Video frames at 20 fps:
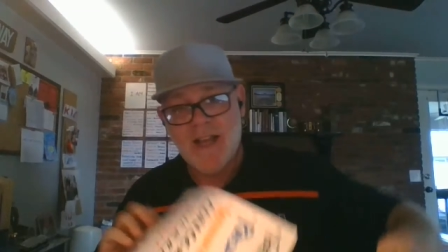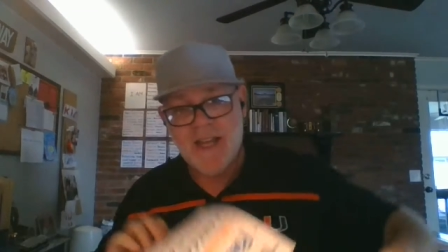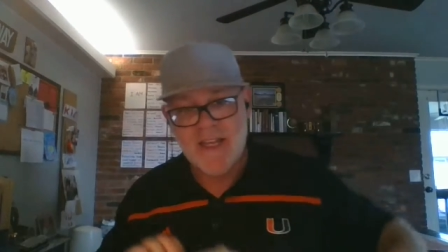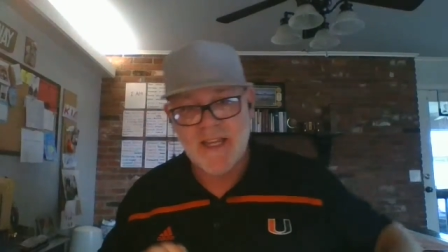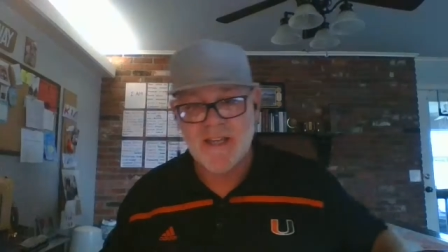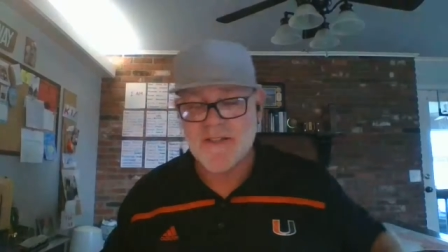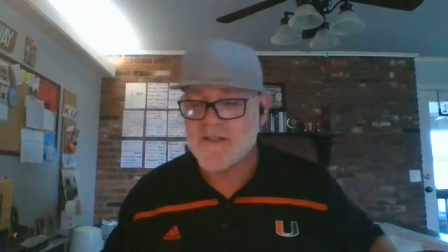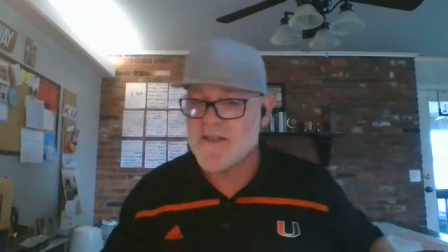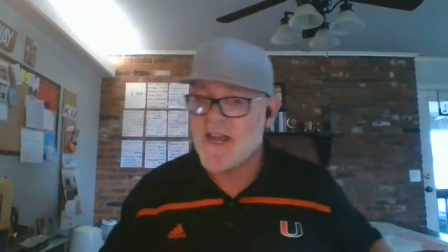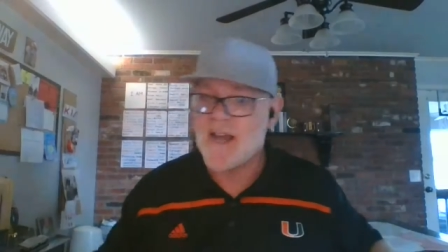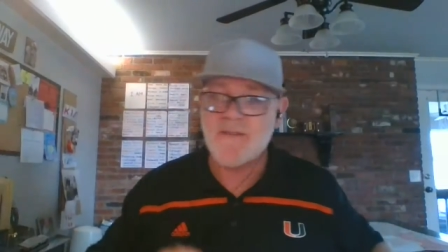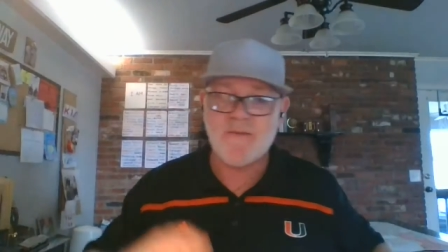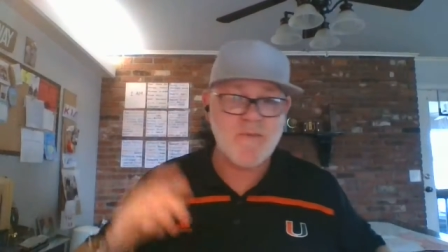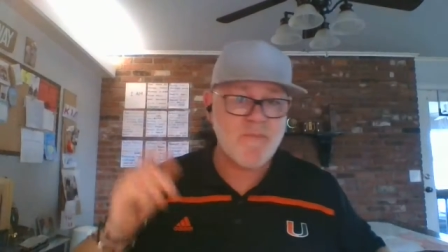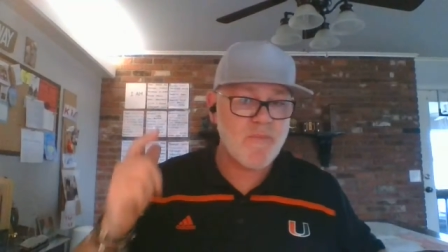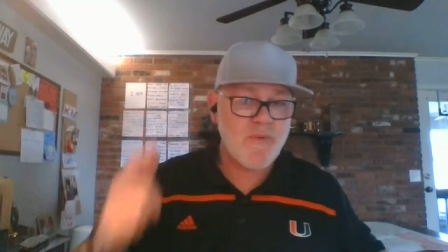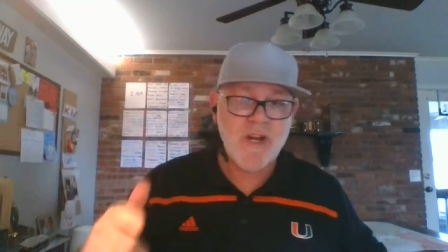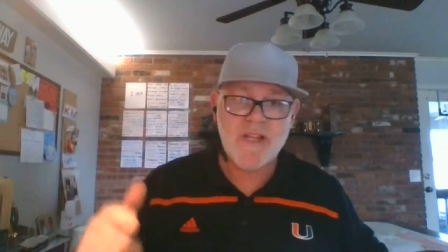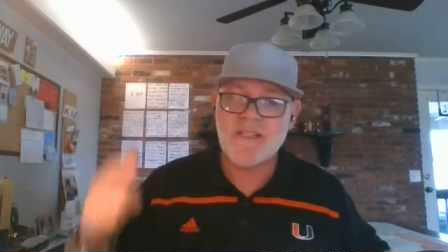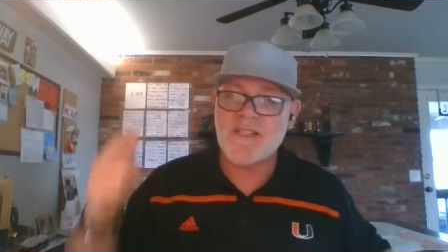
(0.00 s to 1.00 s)
Like yesterday I was
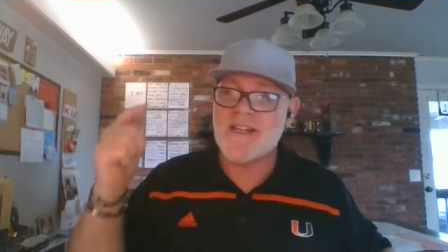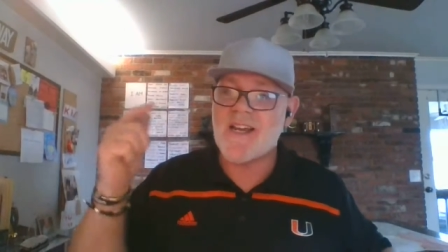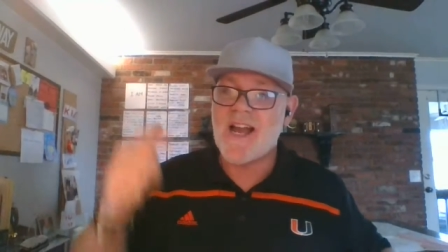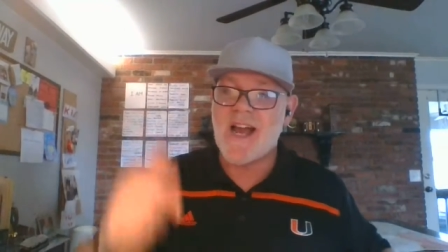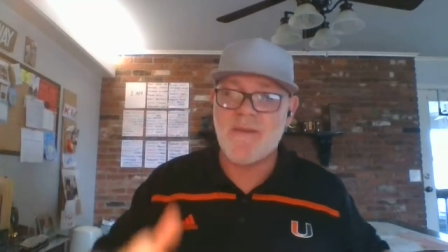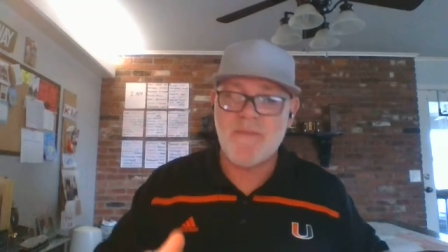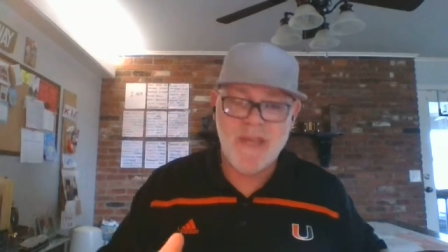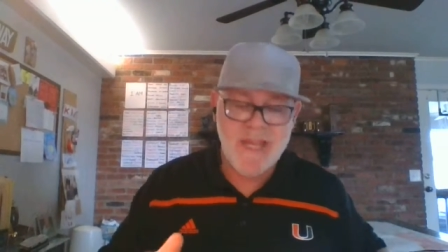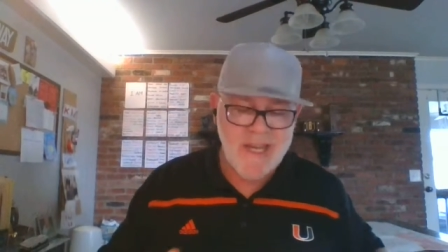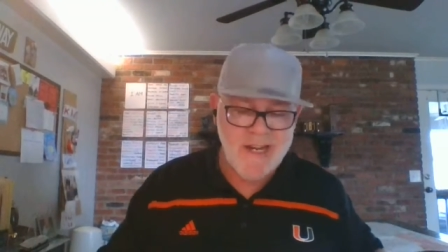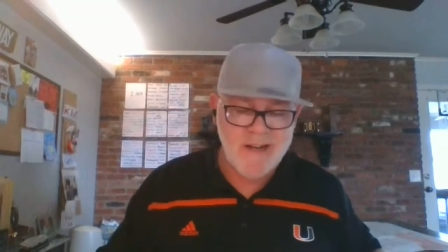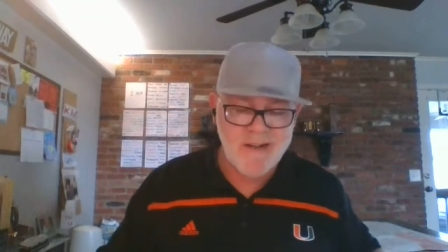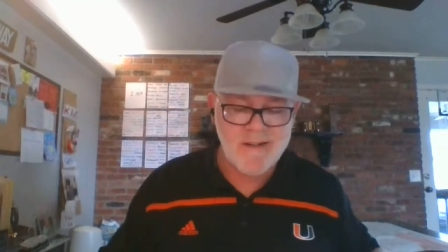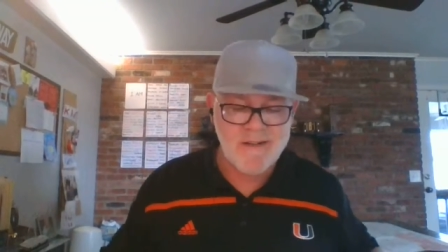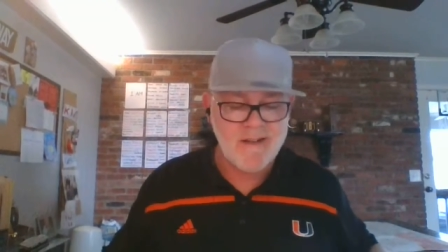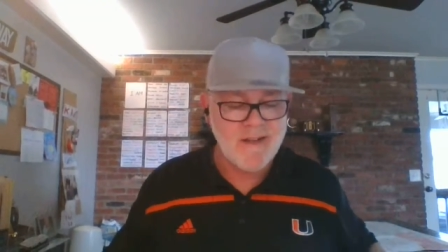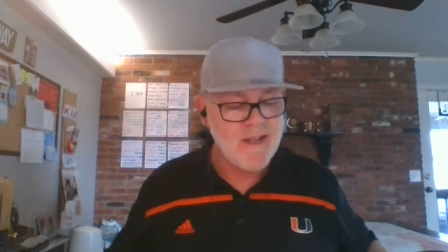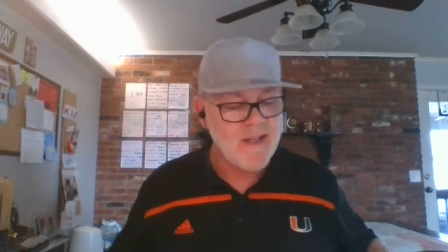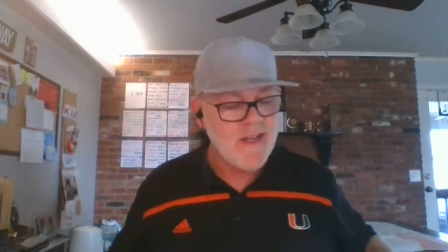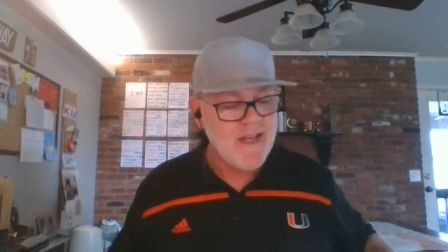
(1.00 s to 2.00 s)
present, I'm here.